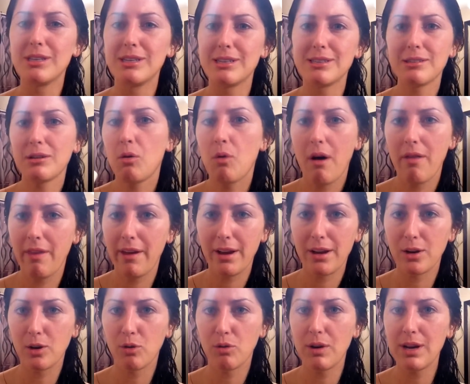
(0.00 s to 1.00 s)
It doesn't go on like a
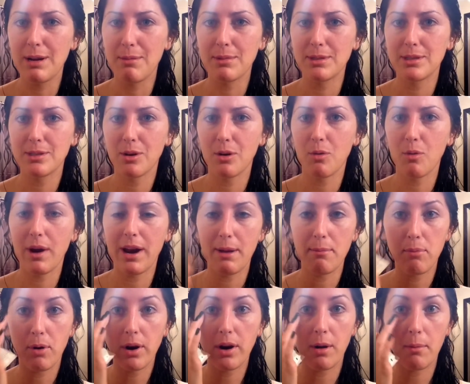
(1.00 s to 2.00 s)
cream, and so when I
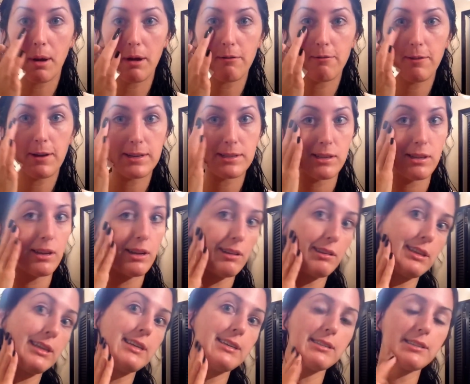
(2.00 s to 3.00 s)
put it on my face, it like
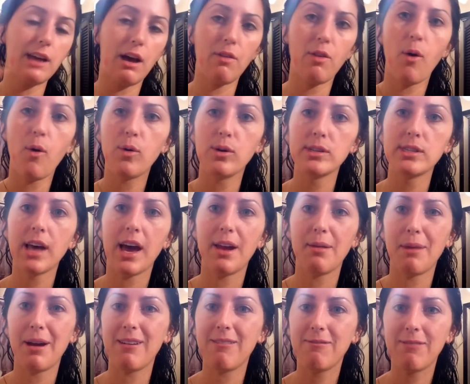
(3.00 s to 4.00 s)
leaks down the whole side of
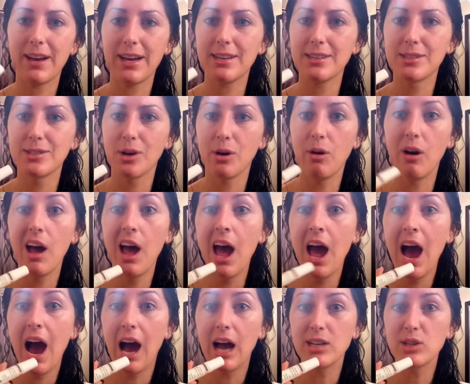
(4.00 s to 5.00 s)
my face, so
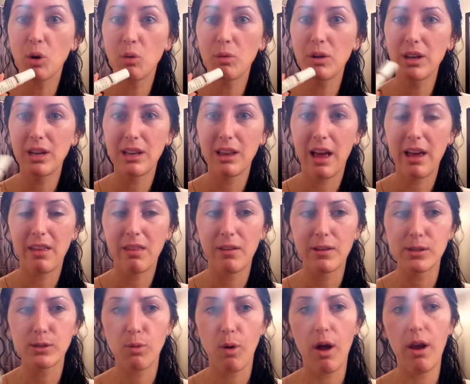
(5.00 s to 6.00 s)
I don't really like
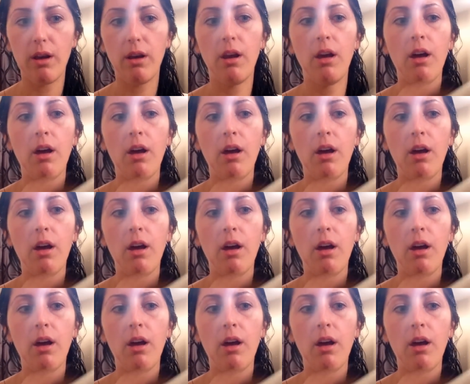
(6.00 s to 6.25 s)
this one,